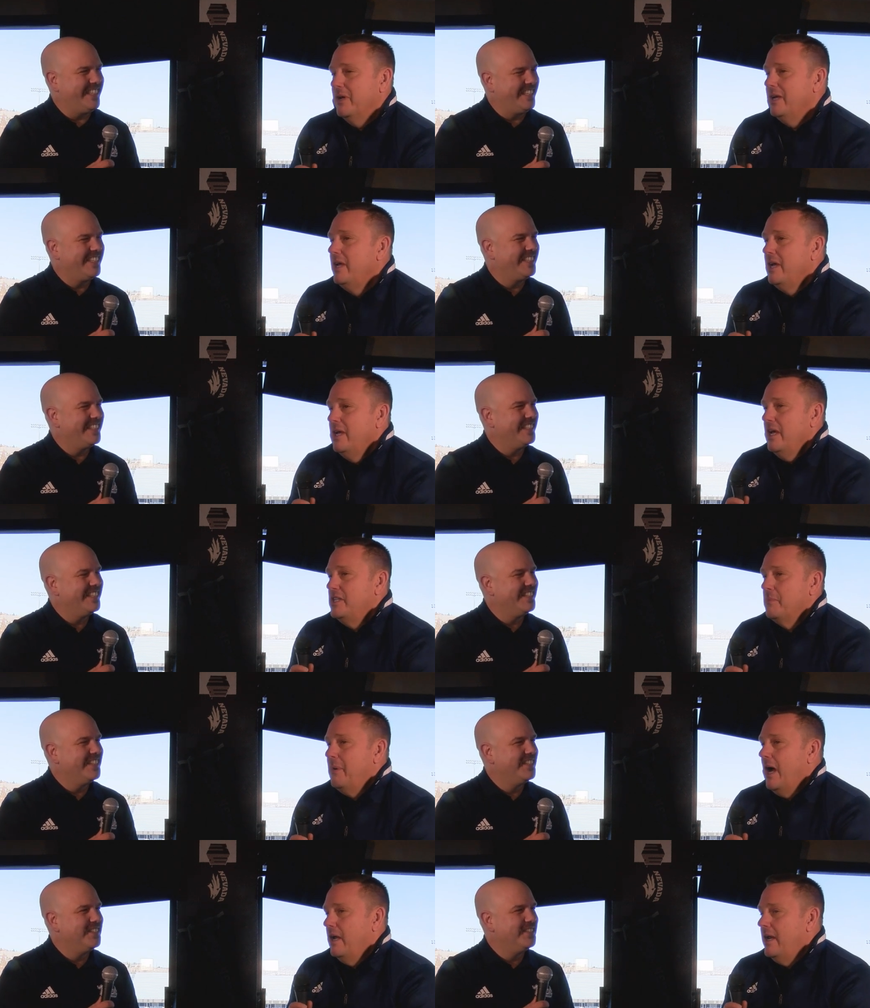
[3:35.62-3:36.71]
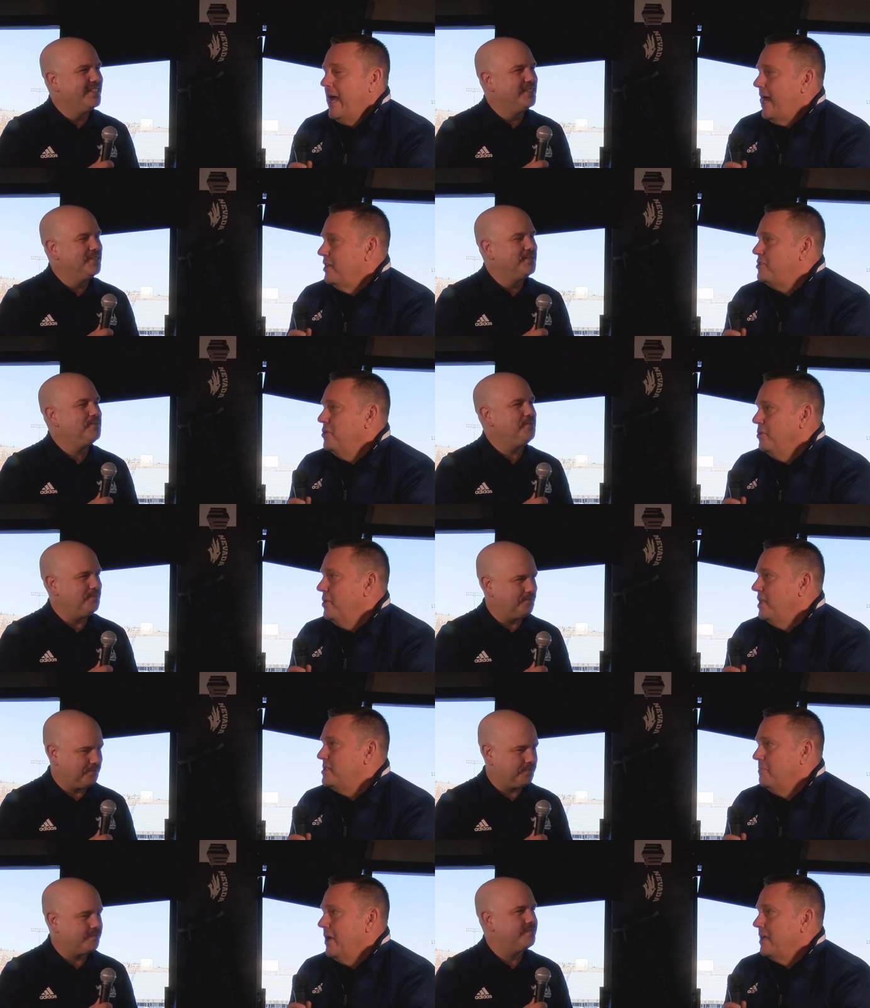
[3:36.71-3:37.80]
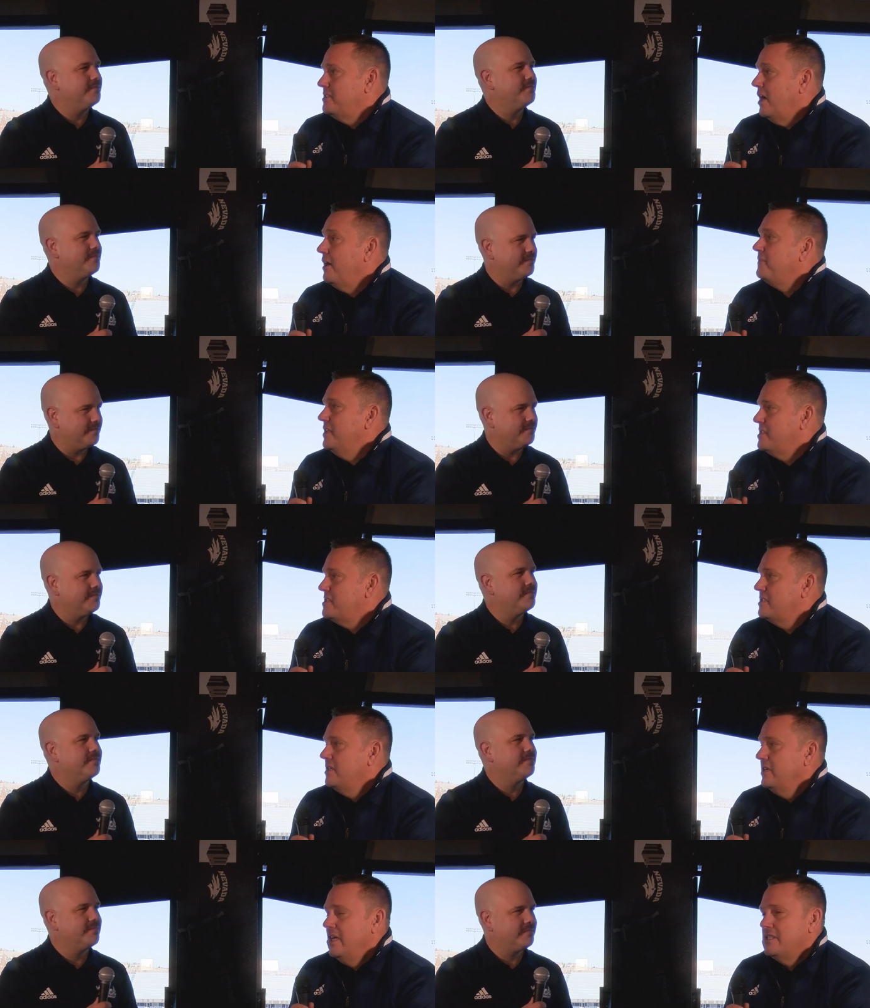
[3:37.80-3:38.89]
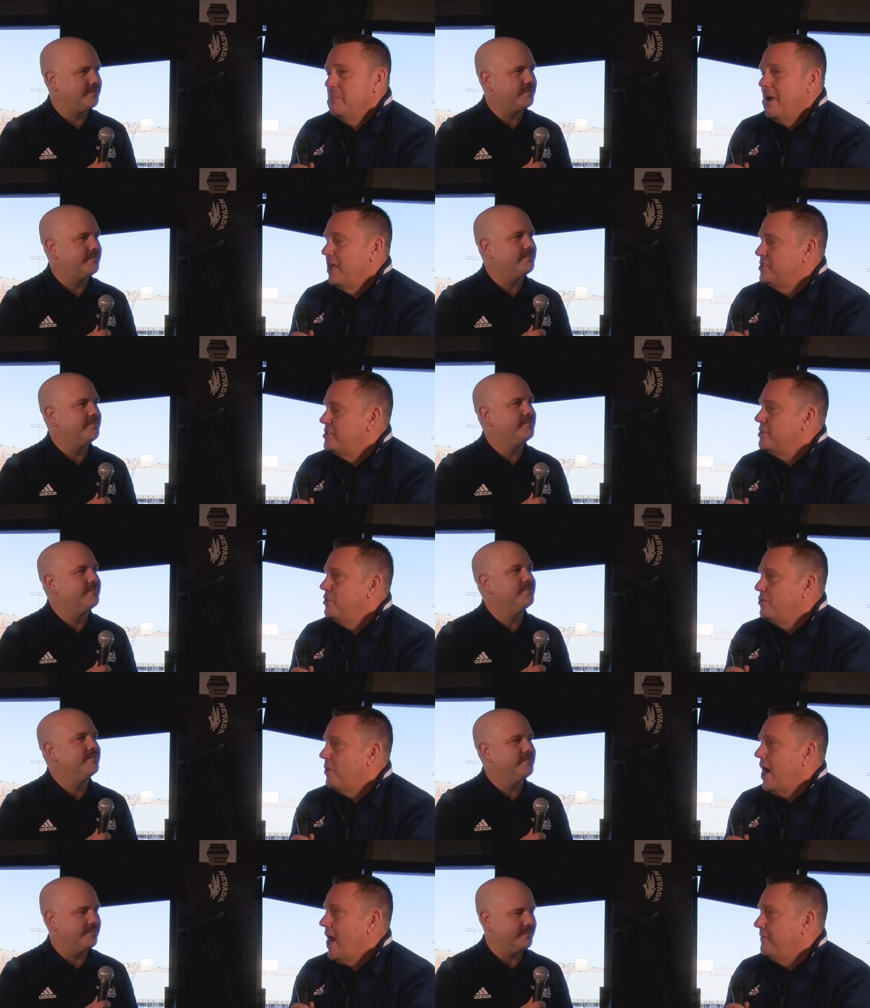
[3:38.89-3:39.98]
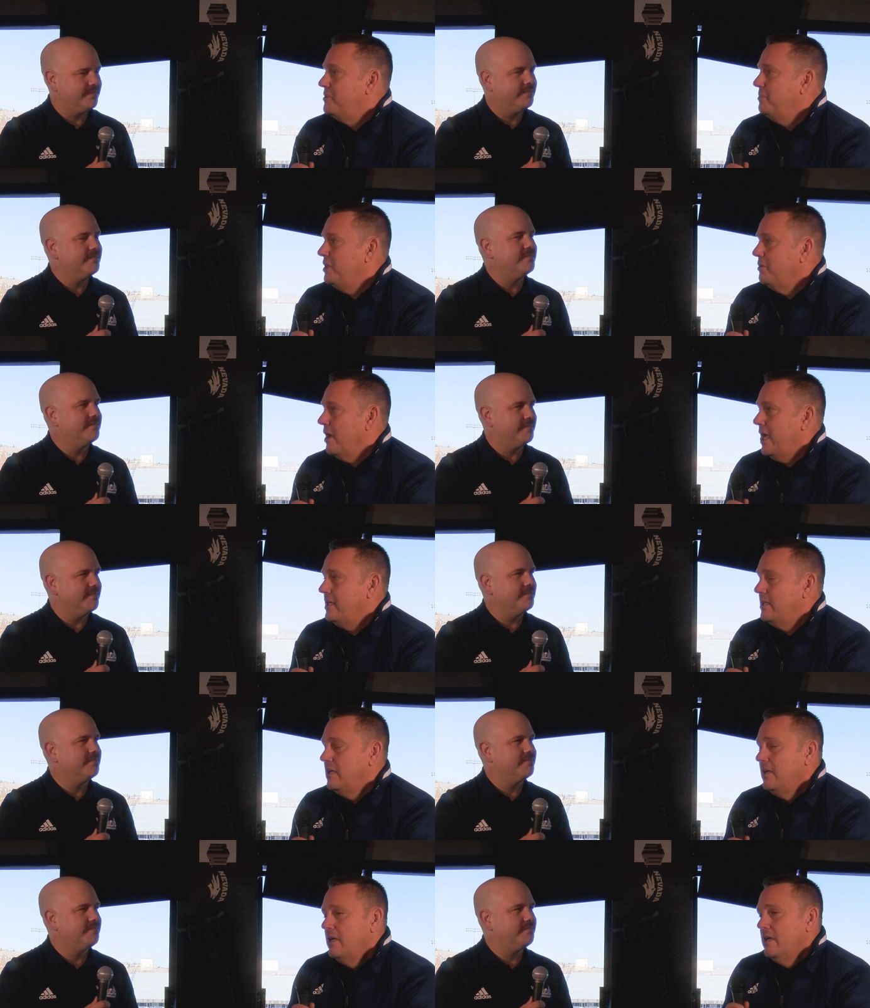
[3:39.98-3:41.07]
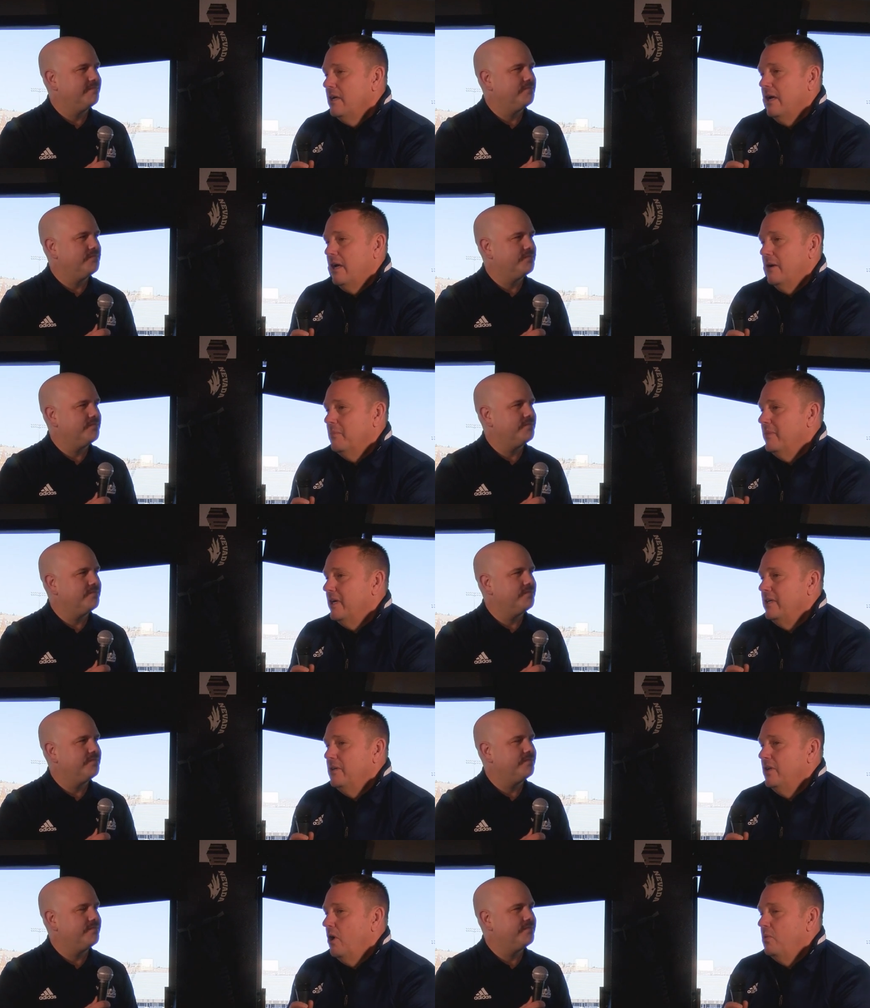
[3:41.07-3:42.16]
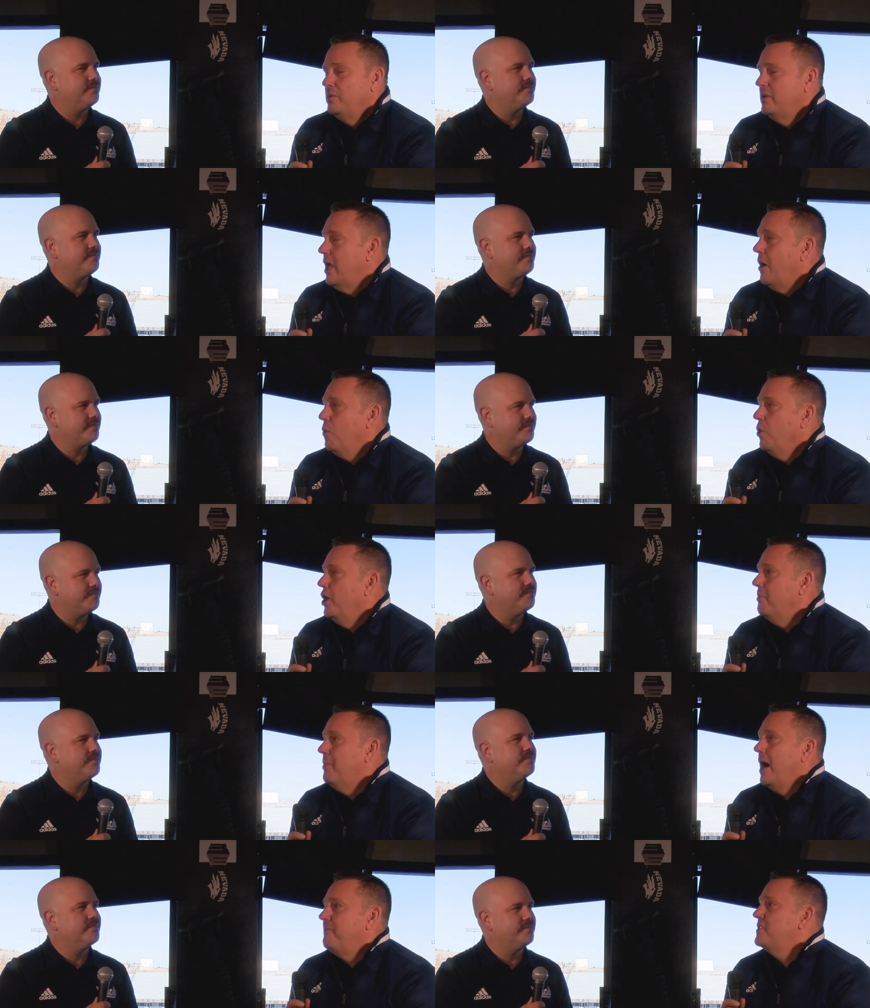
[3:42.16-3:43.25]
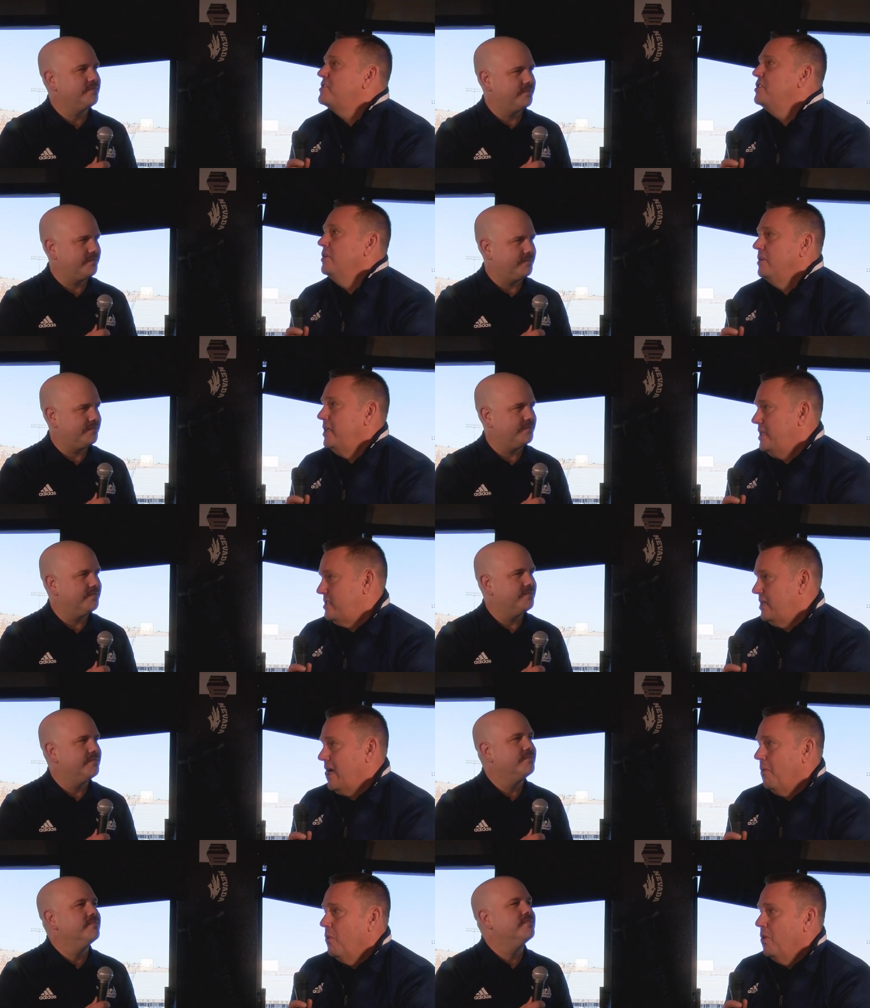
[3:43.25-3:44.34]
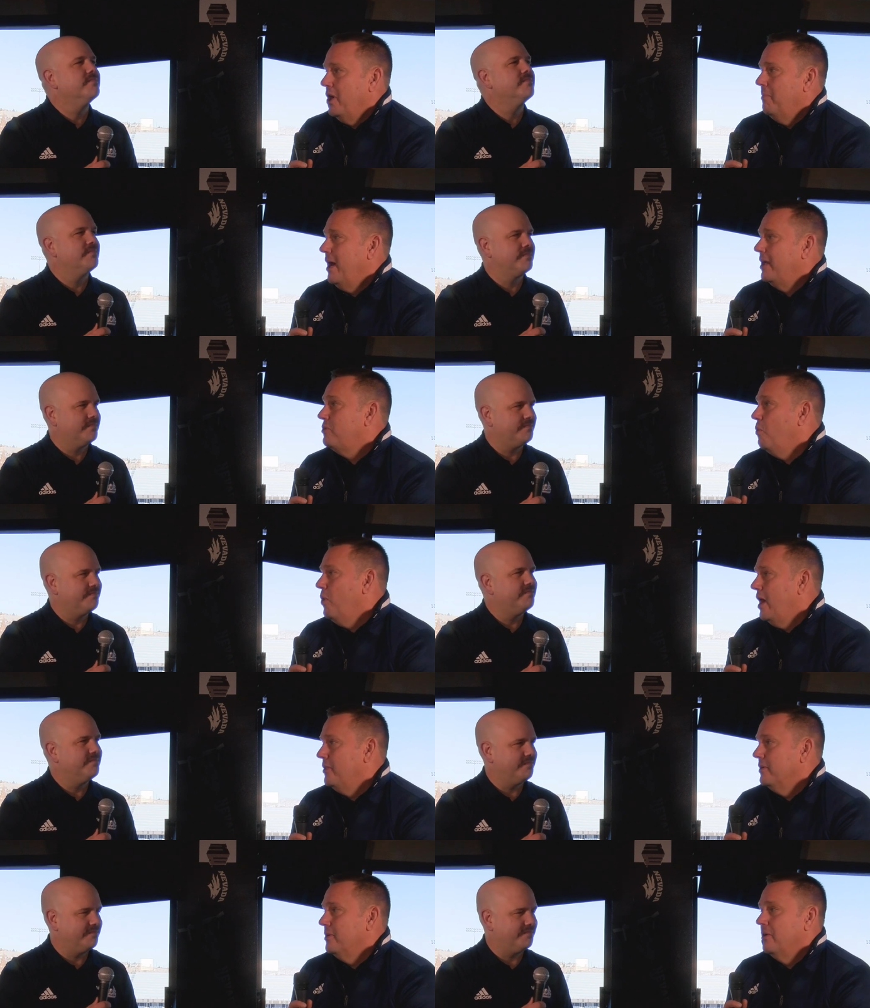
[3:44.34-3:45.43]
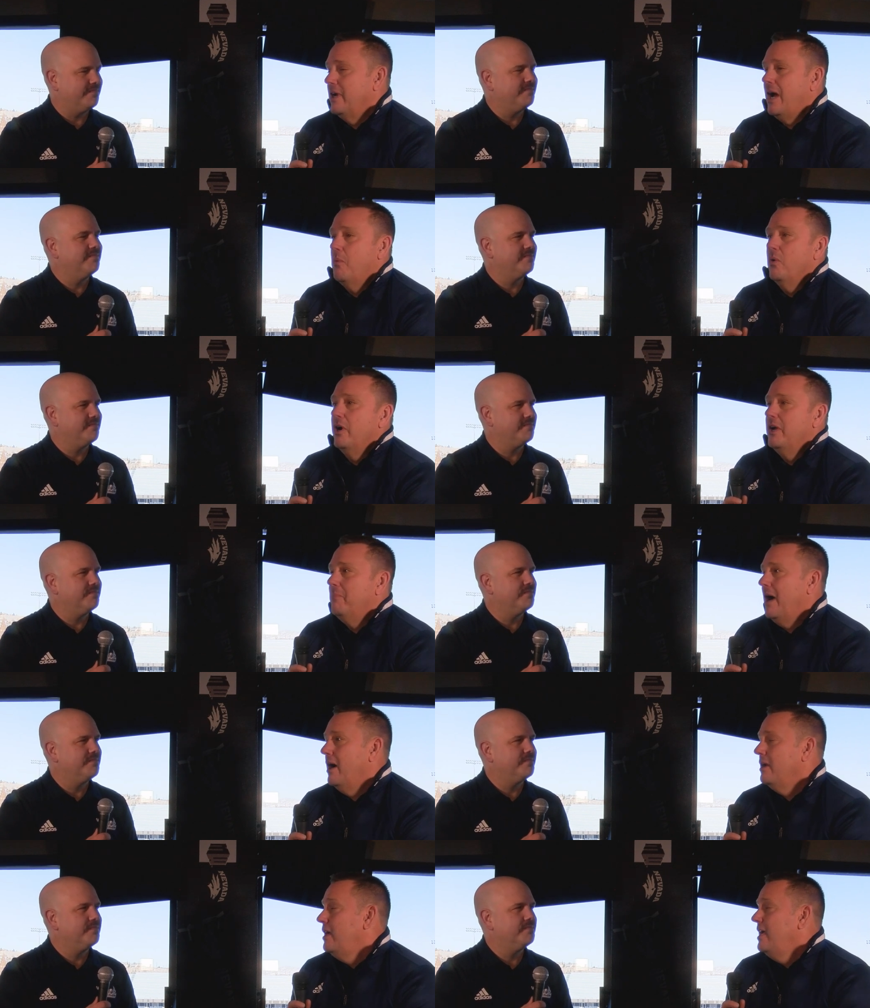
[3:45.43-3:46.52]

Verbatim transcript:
Speaker 1: But it's about attitude. It's about toughness. It's about just the drive to be great. Um, you know, not worrying about facilities and not worrying about the weather or not worrying about